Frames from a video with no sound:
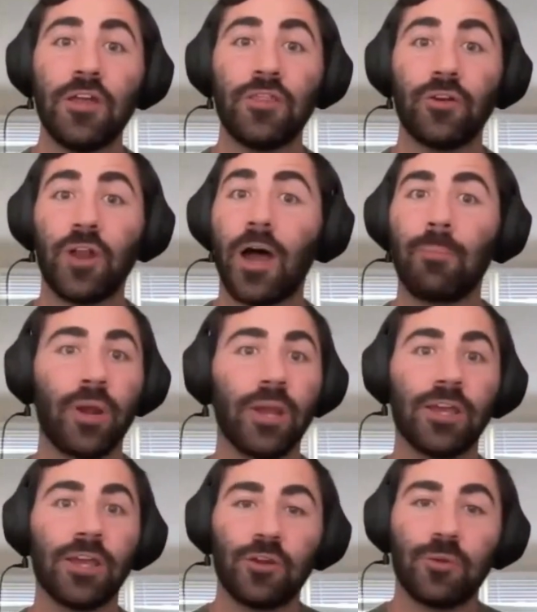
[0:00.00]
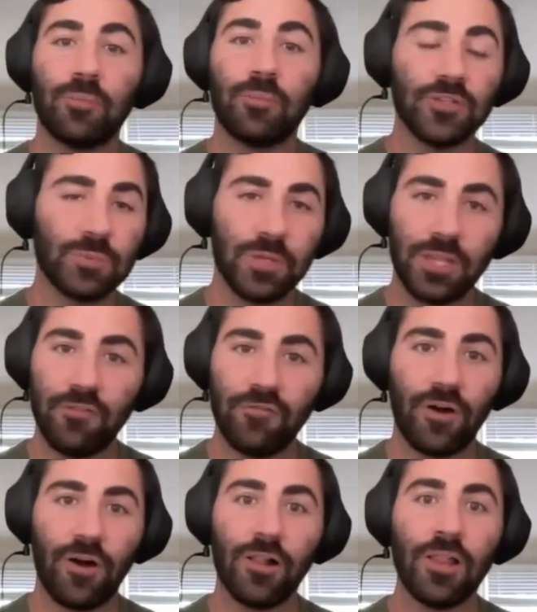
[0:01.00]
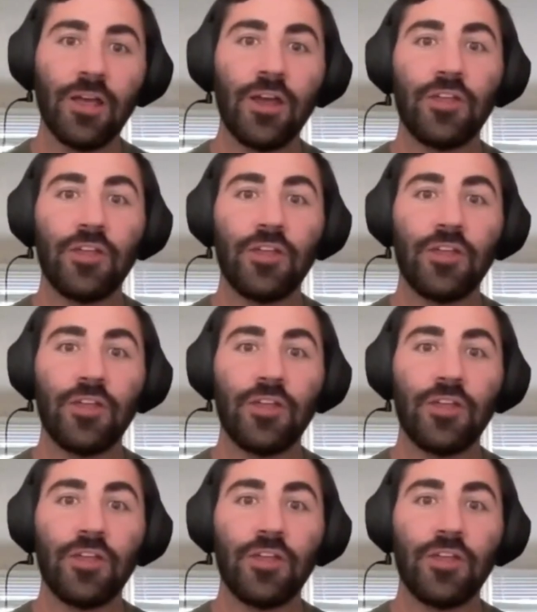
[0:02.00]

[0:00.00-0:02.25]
They're not breaking their bones when they fall.